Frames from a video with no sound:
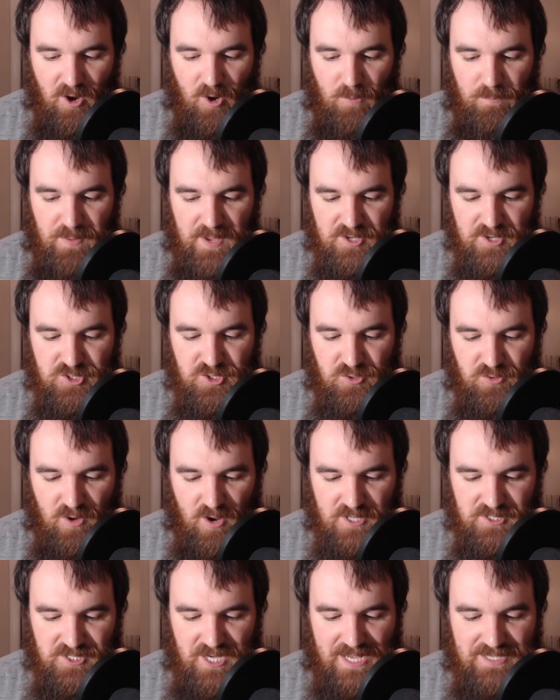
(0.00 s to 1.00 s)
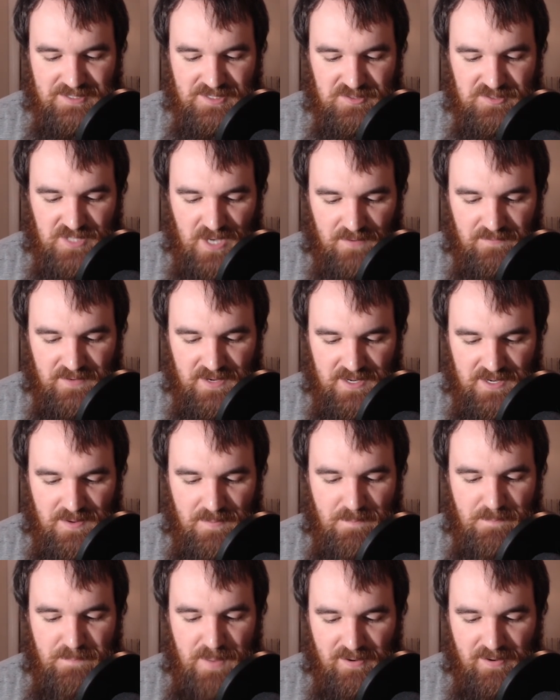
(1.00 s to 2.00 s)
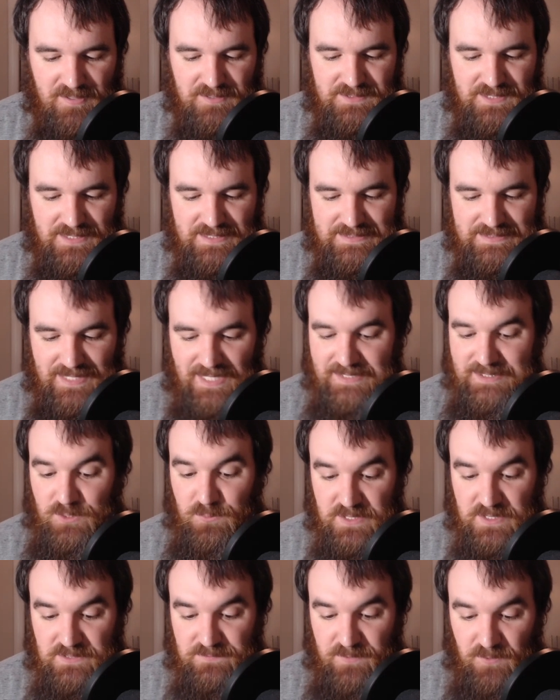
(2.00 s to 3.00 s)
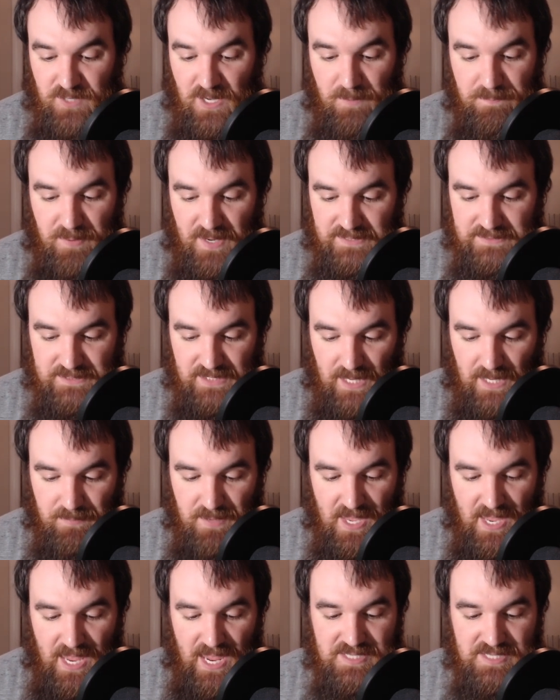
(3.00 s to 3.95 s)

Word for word: Her biggest crush has discovered an embarrassing sex quiz filled out by Sam,